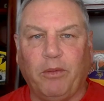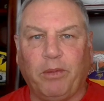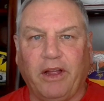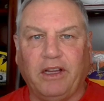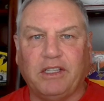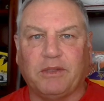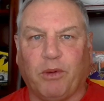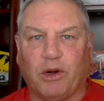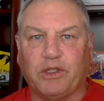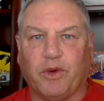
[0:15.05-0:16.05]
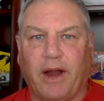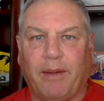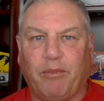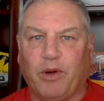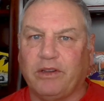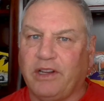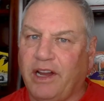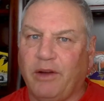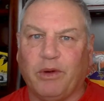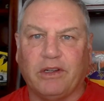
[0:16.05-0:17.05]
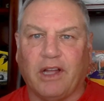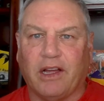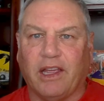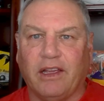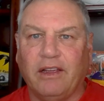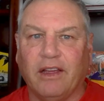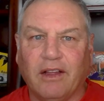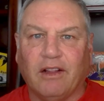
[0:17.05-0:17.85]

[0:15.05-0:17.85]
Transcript: Play Sports Wrap, where today we're talking